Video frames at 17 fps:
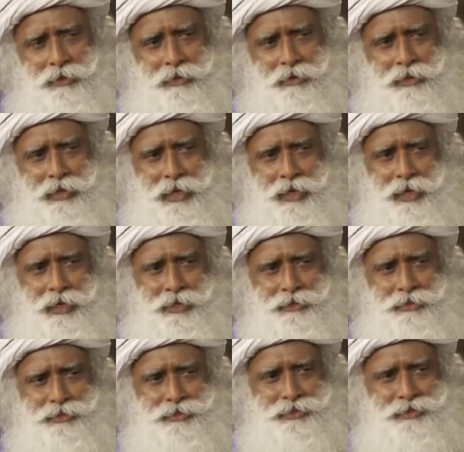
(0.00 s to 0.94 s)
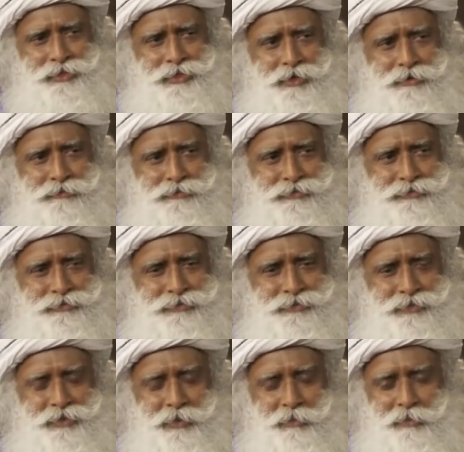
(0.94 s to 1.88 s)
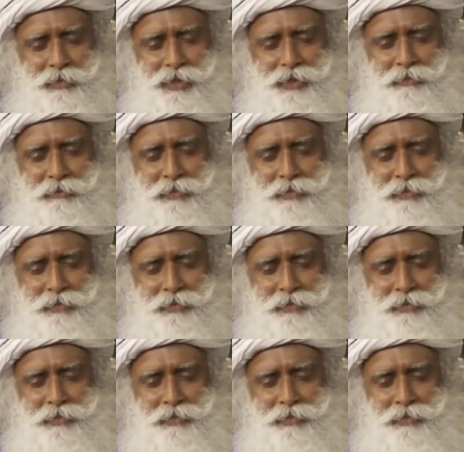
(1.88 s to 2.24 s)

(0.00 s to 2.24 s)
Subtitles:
on the edge of being